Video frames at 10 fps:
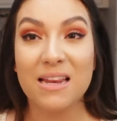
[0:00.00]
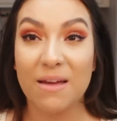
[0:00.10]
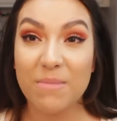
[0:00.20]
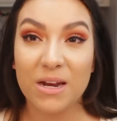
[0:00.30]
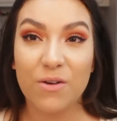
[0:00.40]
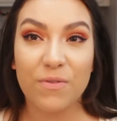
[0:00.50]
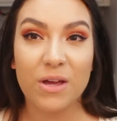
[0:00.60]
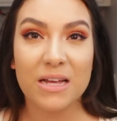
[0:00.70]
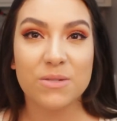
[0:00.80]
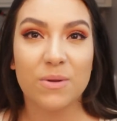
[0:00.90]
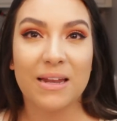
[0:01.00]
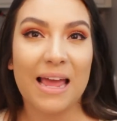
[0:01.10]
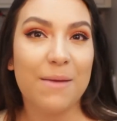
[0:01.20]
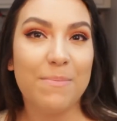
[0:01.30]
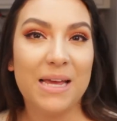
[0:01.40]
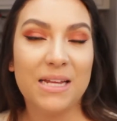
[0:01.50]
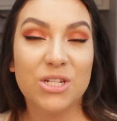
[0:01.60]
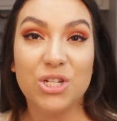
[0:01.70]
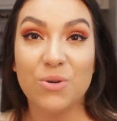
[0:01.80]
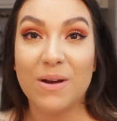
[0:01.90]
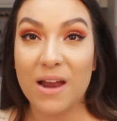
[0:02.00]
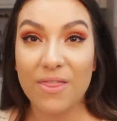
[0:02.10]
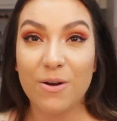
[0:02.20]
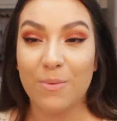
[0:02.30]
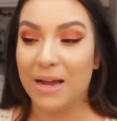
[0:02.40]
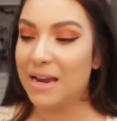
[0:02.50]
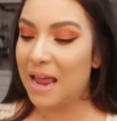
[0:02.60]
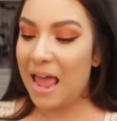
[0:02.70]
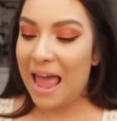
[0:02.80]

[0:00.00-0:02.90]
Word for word: Let me know if you guys would like me to do another one,